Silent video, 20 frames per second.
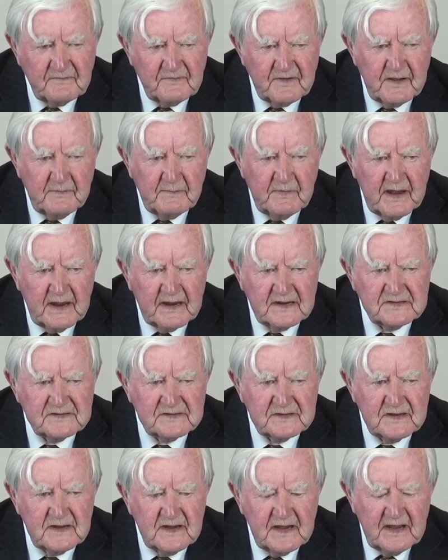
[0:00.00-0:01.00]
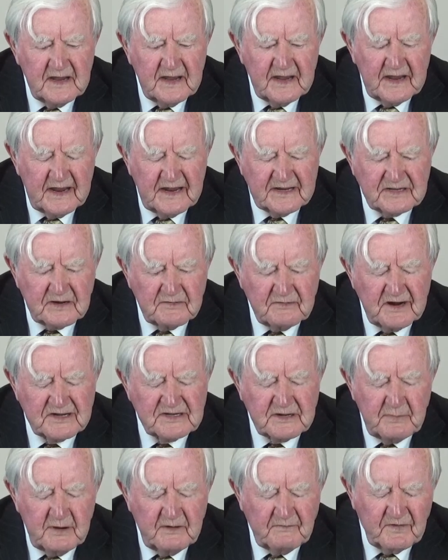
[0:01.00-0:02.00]
females, it's a
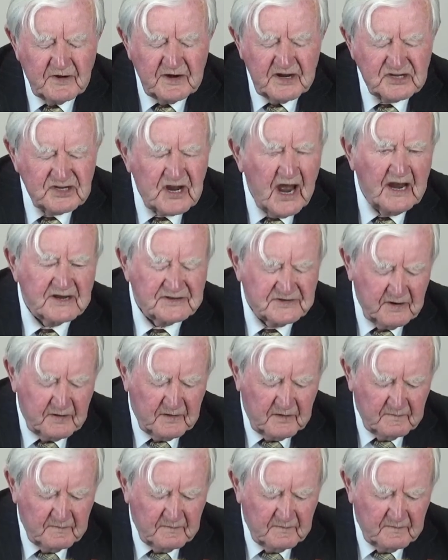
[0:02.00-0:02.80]
recipe for disaster.